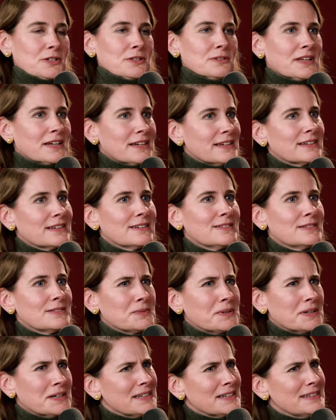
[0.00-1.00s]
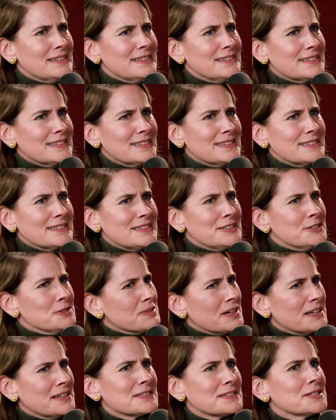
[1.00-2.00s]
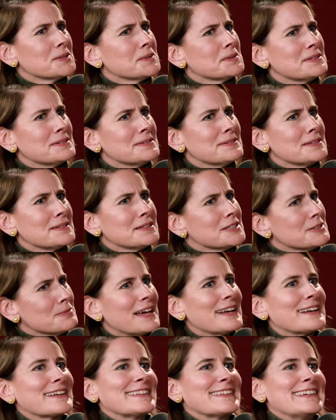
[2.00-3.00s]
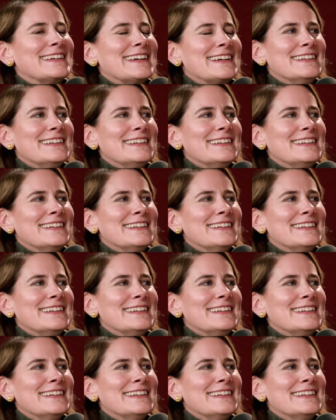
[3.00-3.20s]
her like, why did you write it so unsystematically?